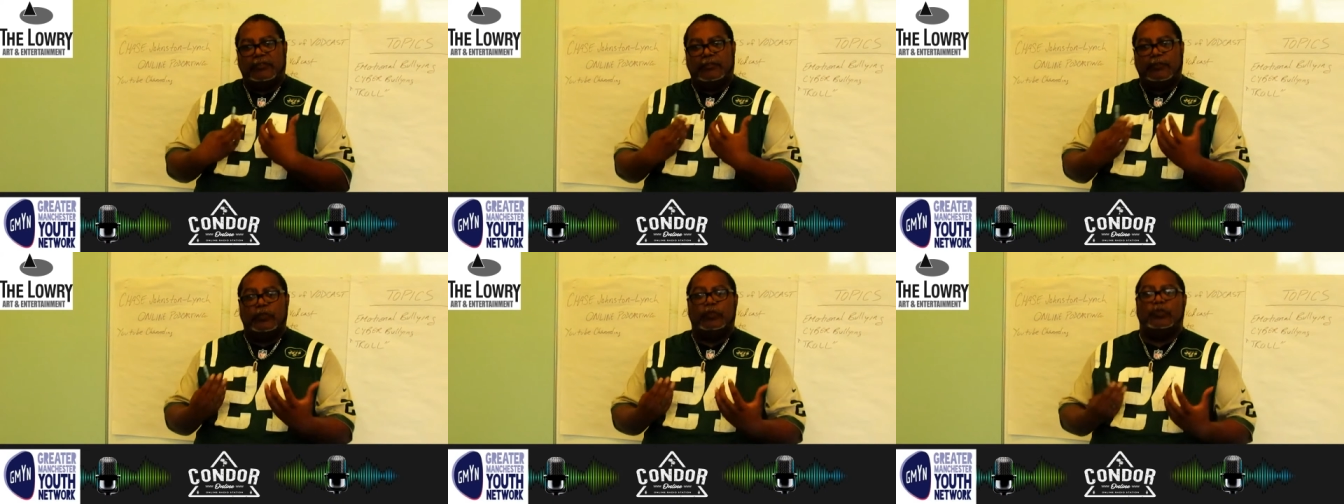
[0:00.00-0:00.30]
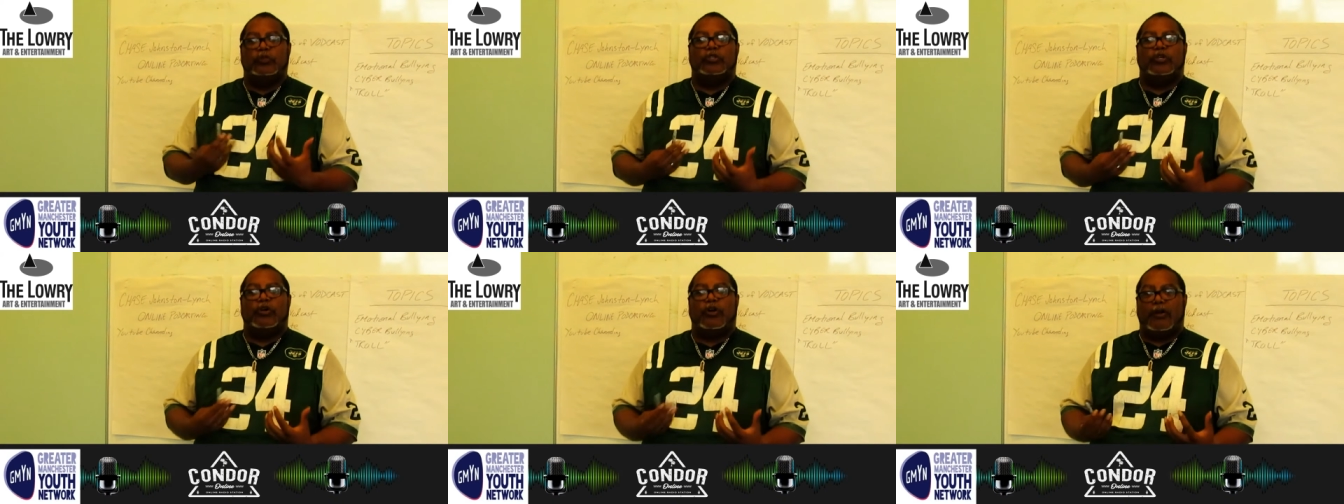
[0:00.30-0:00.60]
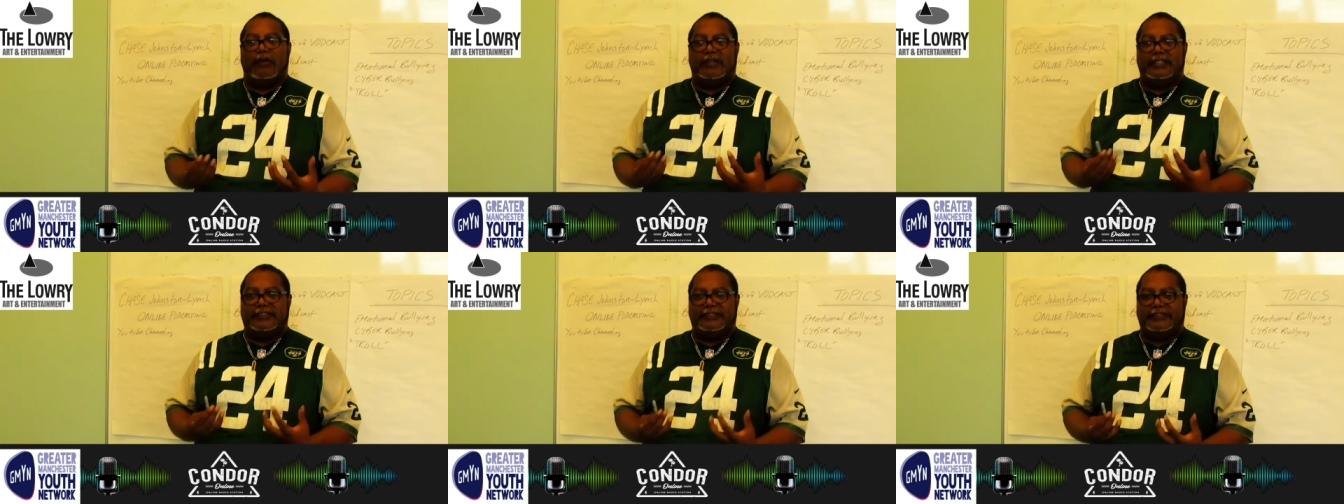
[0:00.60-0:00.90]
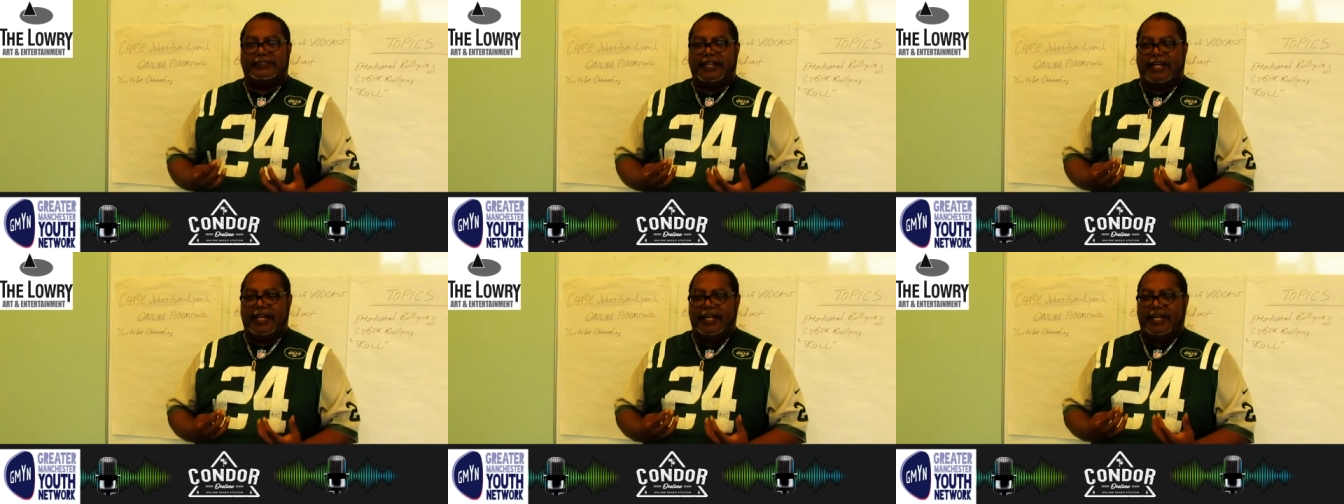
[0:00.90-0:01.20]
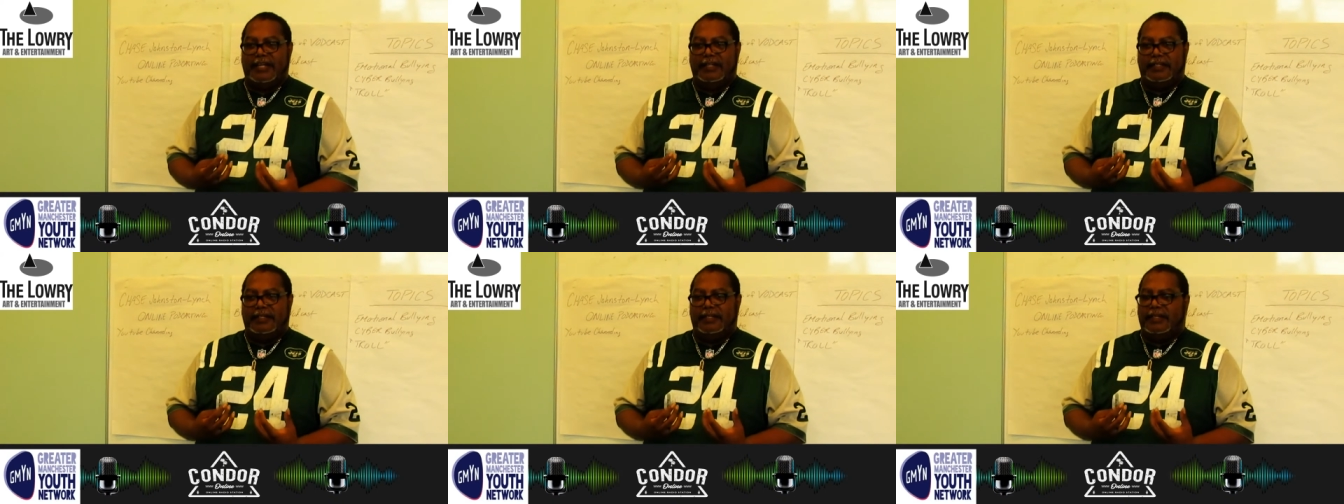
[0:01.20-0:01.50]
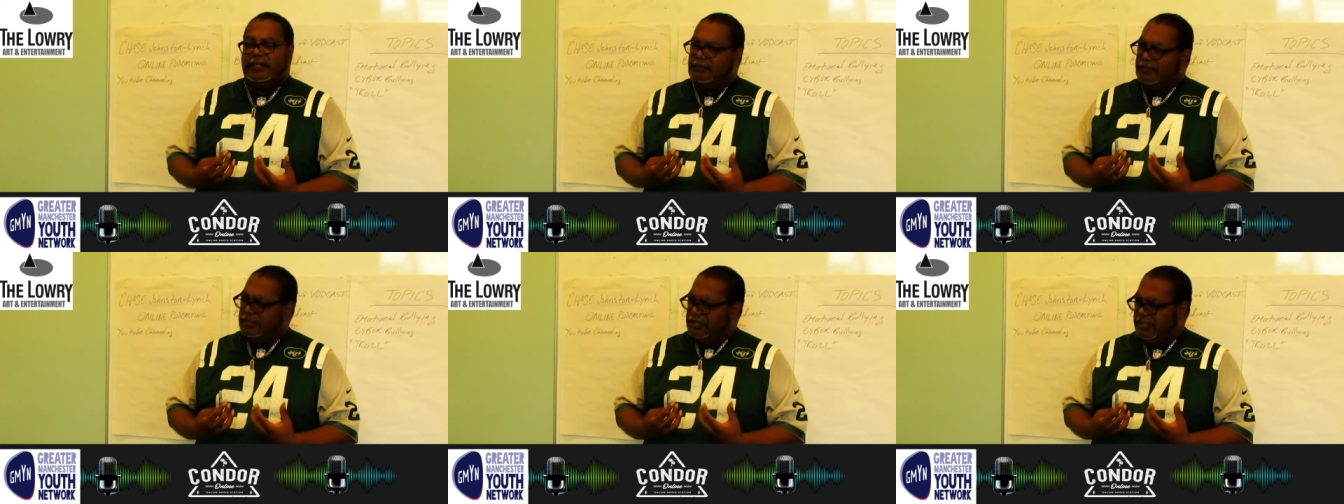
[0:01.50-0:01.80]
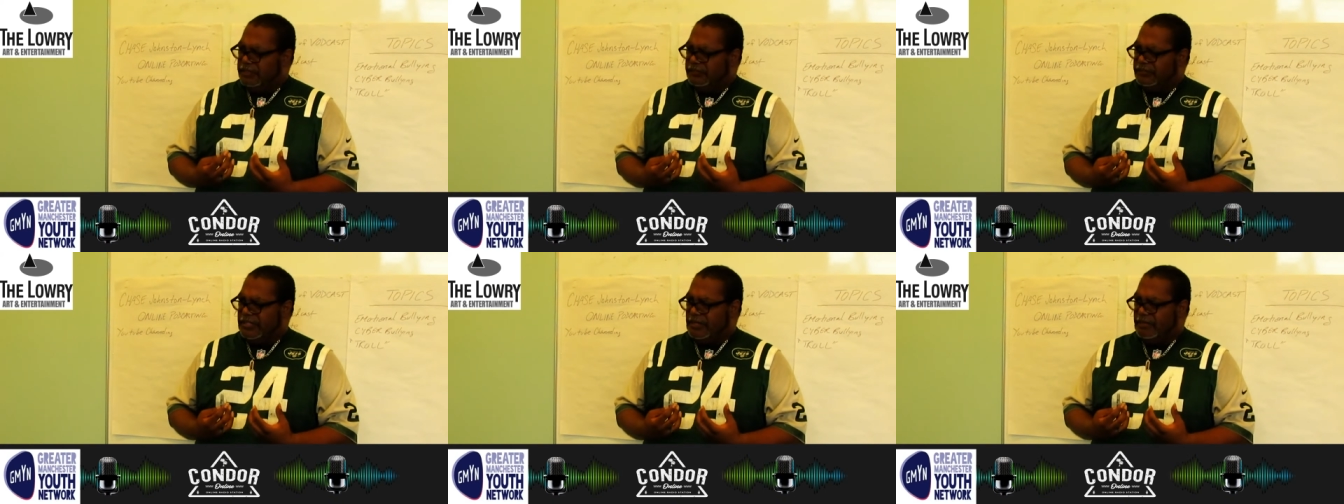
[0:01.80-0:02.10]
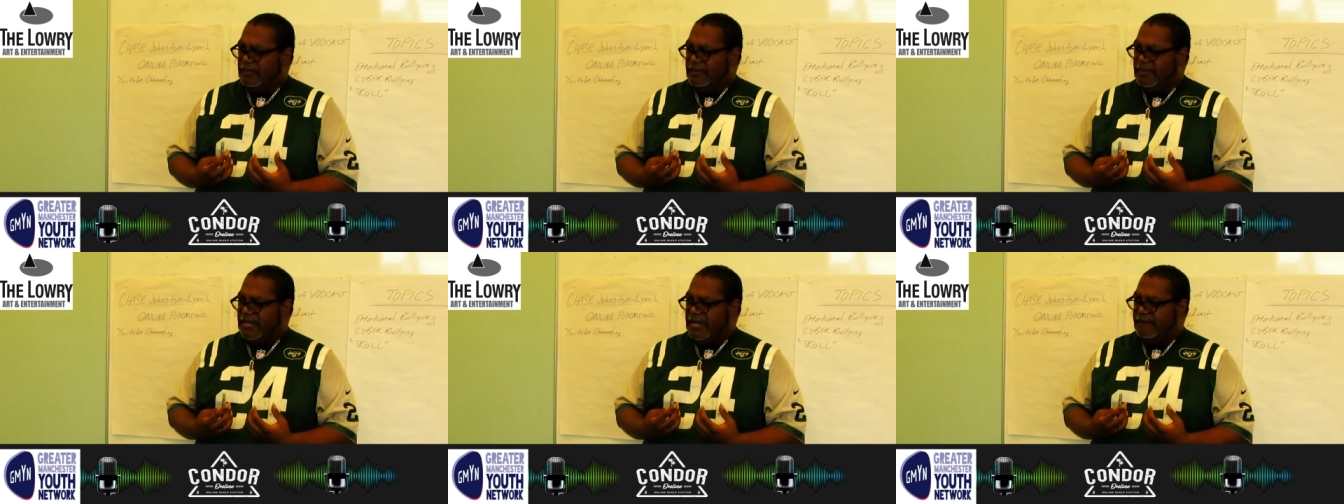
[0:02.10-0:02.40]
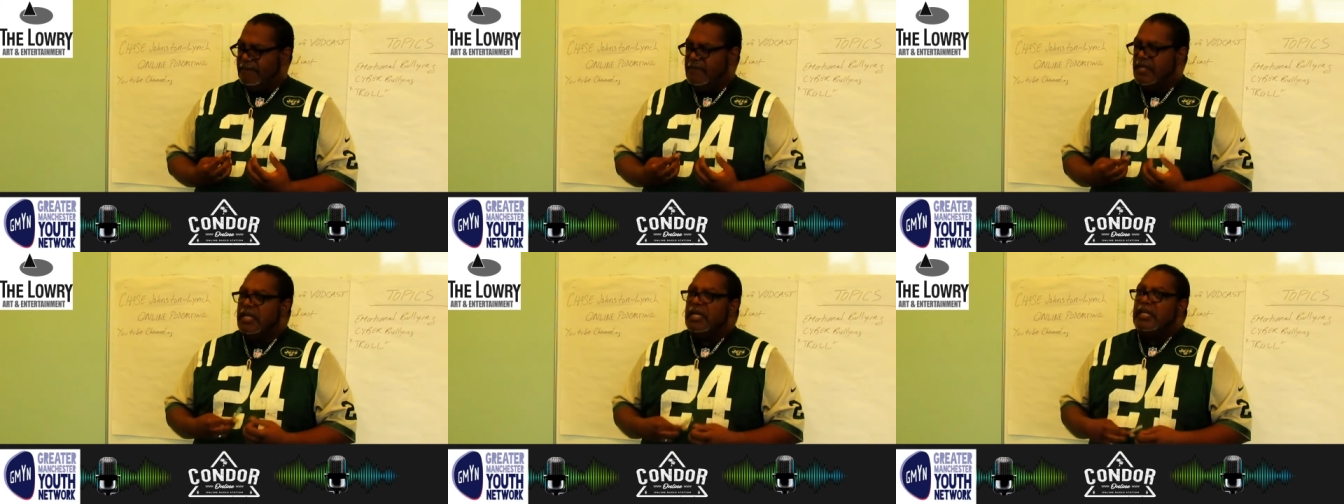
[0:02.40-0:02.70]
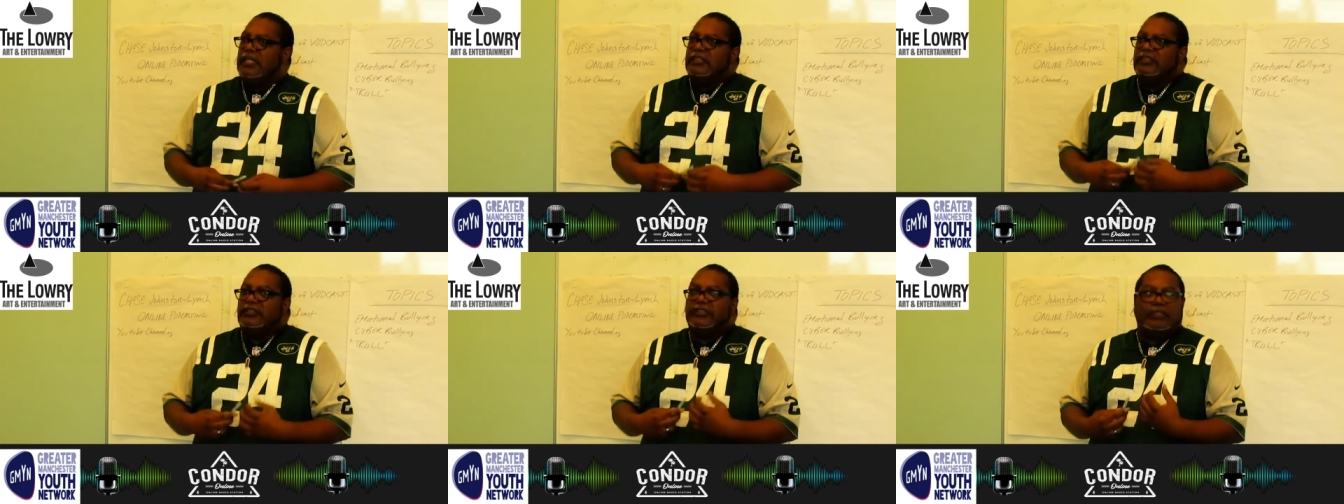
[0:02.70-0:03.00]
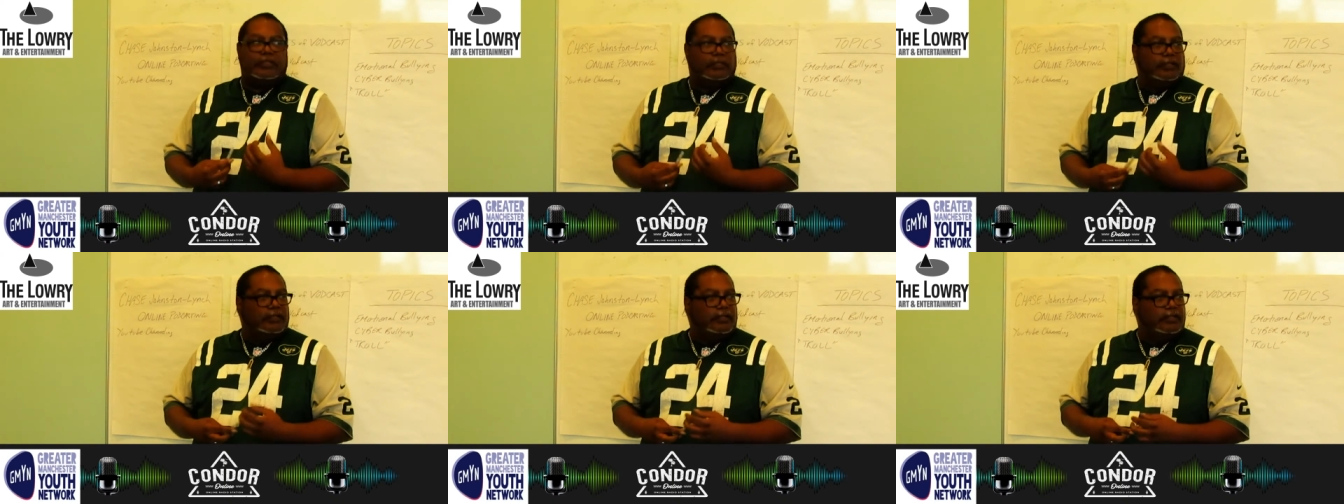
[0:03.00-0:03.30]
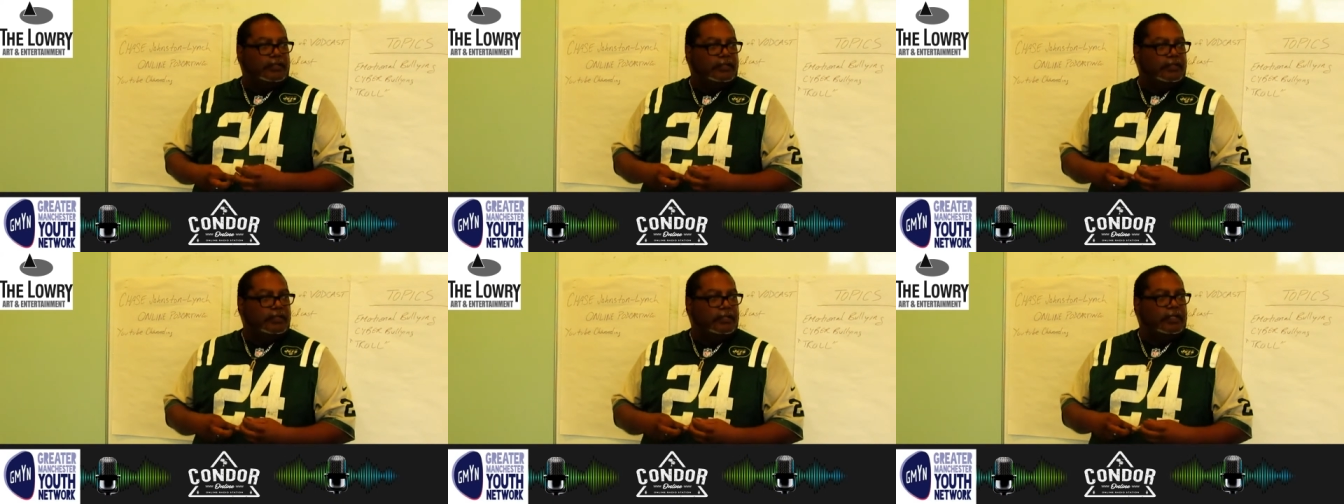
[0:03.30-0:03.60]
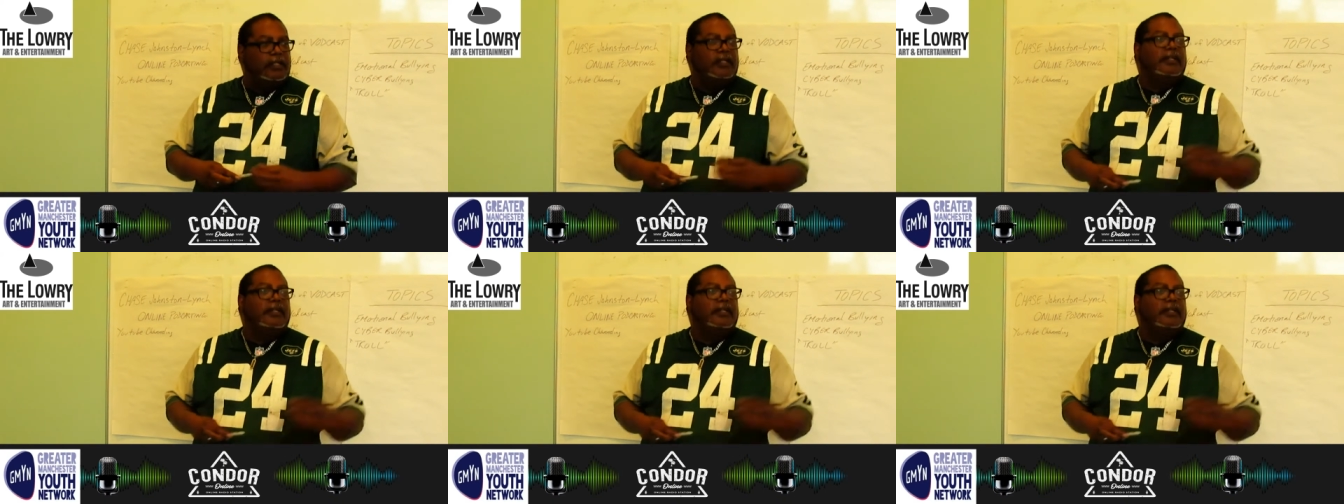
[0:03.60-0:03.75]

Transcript: of who you are inside. Do you understand what I mean? The best part of you.